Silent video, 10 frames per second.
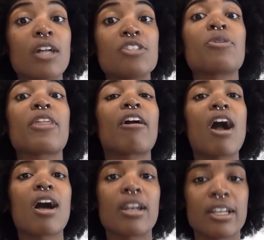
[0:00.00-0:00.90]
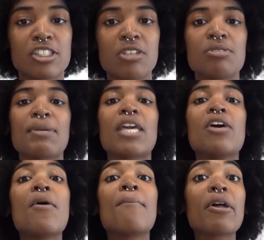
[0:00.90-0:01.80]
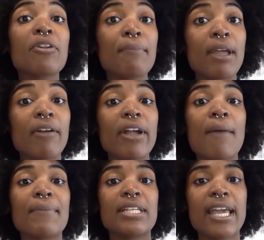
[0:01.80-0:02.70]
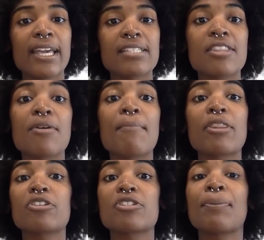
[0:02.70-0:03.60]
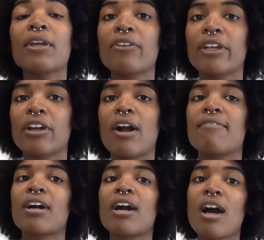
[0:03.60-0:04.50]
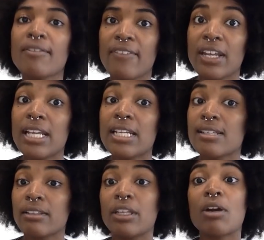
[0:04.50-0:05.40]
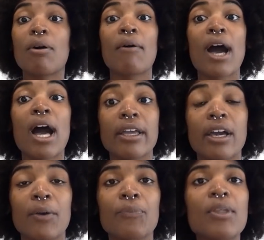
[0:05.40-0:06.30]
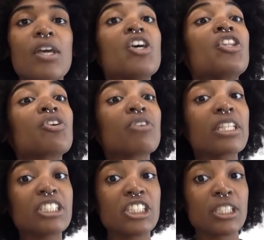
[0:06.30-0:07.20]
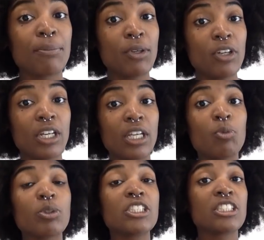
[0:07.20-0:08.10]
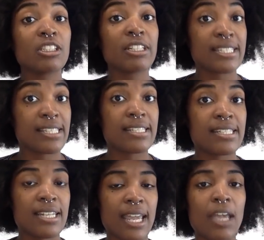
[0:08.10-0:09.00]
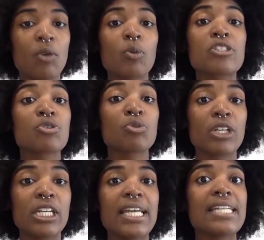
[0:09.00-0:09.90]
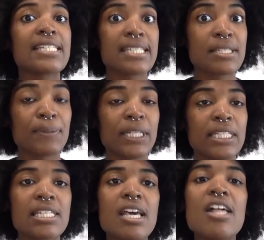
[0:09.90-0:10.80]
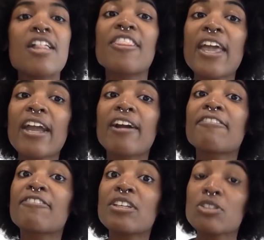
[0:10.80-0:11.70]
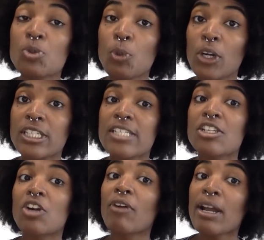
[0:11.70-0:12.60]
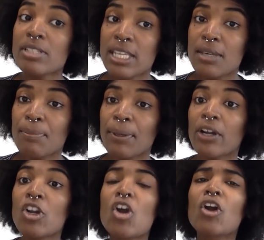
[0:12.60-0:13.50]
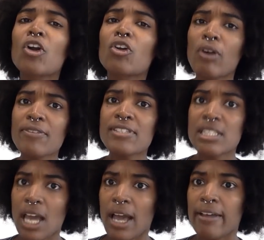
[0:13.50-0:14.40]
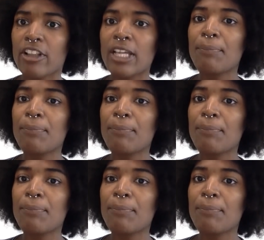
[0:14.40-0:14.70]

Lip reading: their aunt, Mother Mary Amadeus, the mother superior of a convent in Toledo, Ohio. The religious community, which still exists today, was serene and disciplined. There, Fields worked as a groundskeeper. Her gruff style and